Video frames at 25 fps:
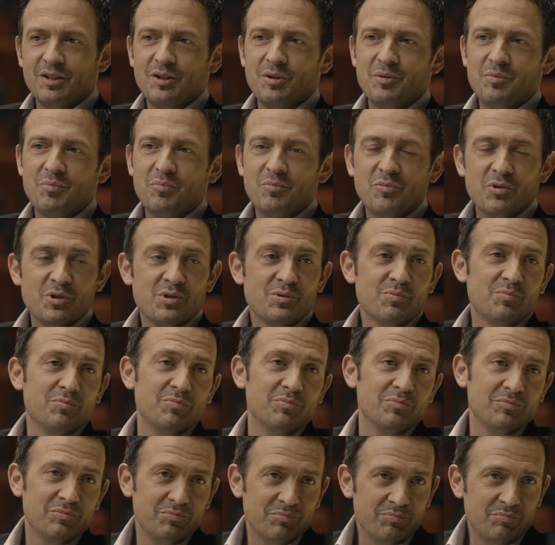uh, was
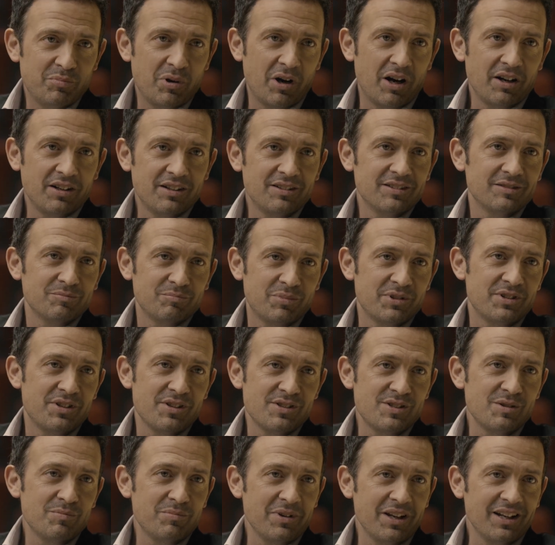part
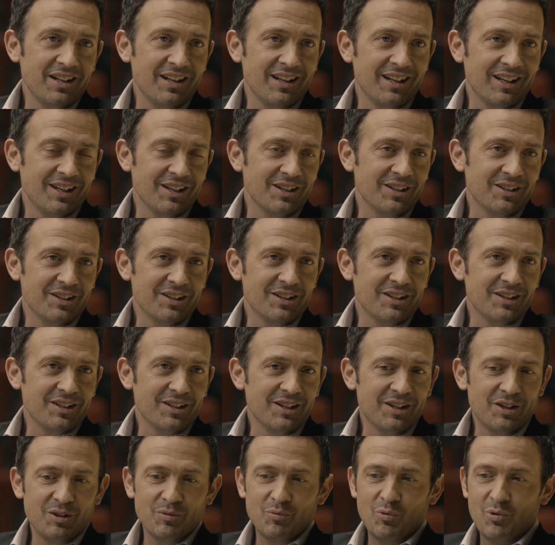participating in,
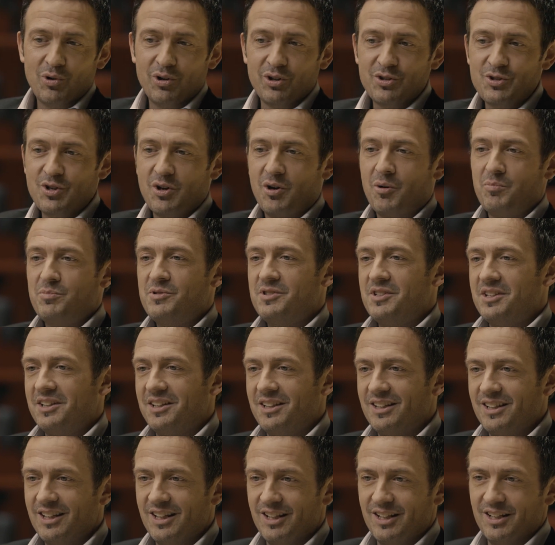in, in workshops
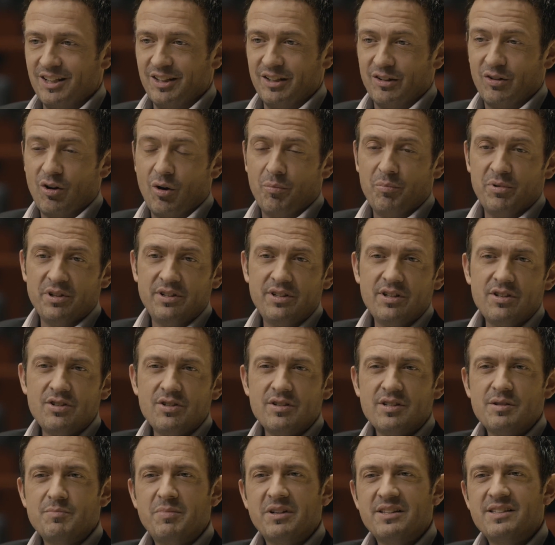and in, in, in
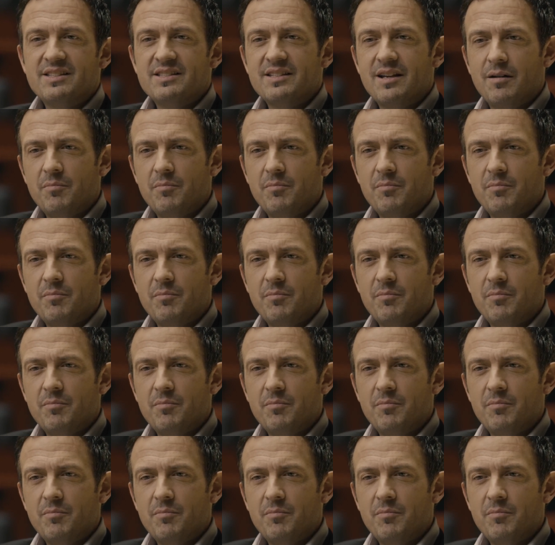competitions, but